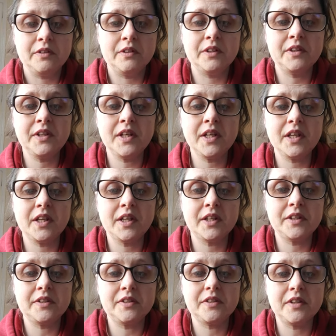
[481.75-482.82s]
Today
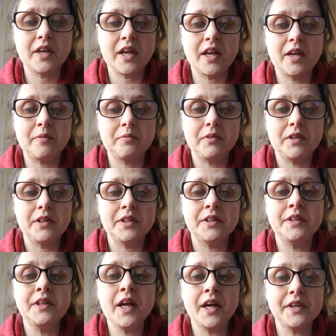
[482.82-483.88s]
it's
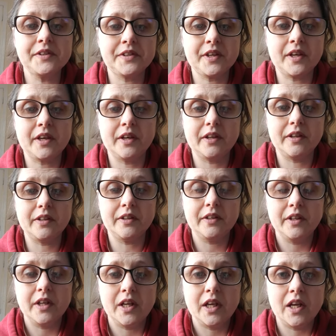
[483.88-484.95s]
nicer.
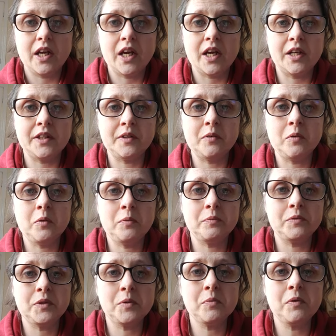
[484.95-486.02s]
And I'm hoping
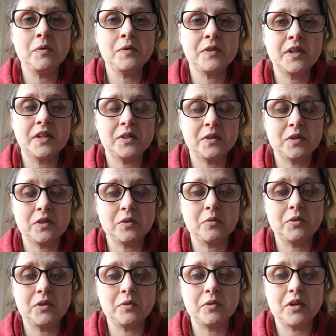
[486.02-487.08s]
tomorrow's nicer because I
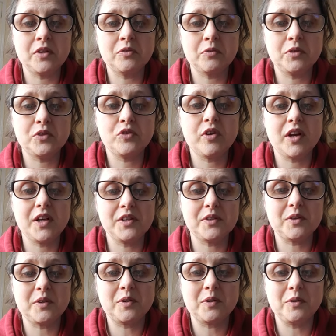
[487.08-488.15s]
want to dry
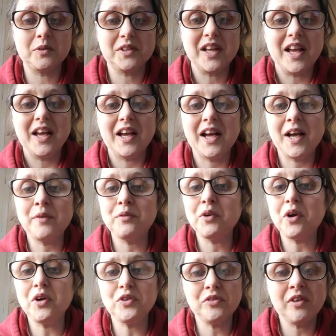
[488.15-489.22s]
some clothes. I haven't
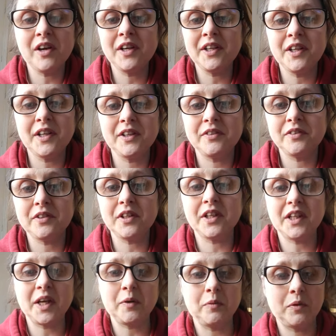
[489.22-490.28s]
got a dryer until I
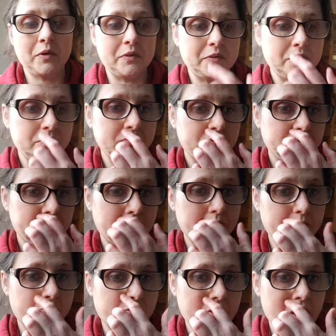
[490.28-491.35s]
get one.
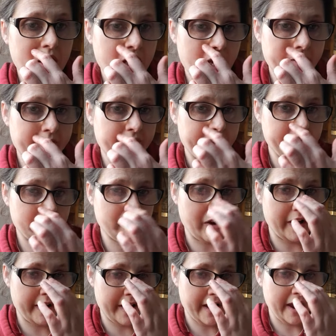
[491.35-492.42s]
I am getting a
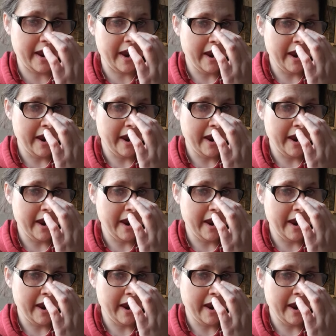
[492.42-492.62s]
dryer.